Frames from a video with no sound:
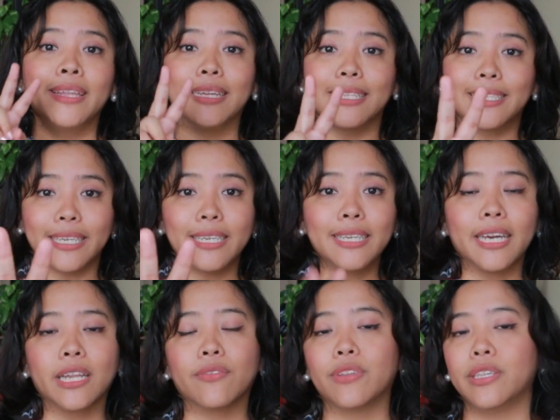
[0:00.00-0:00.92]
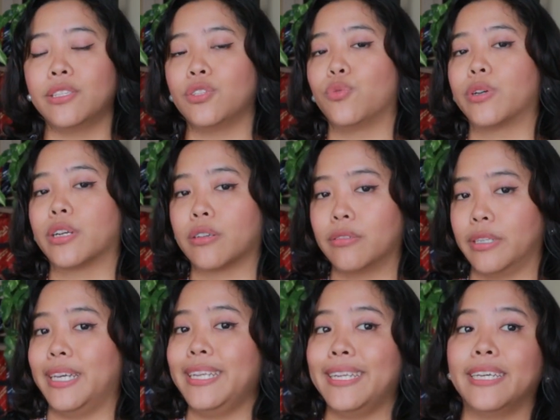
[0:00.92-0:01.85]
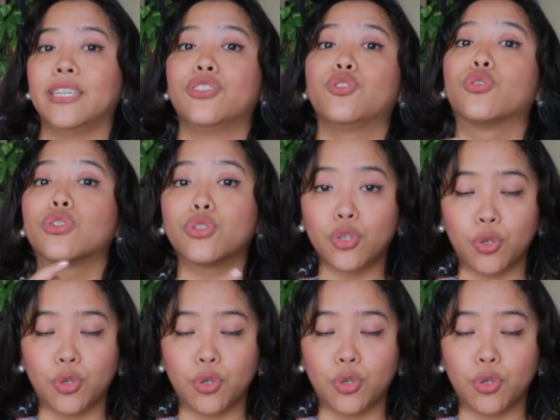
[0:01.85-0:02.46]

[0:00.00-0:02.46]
That second kind of list you want to create is your